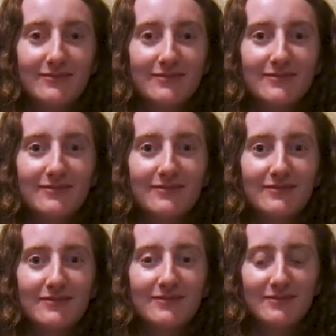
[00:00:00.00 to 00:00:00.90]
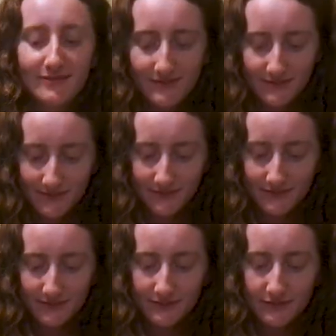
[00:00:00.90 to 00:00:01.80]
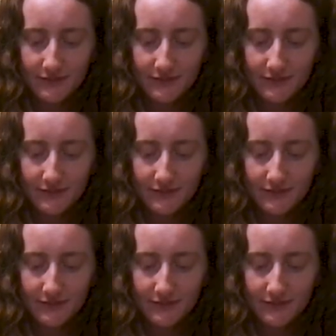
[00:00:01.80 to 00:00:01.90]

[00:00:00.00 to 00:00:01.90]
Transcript: Nothing is said.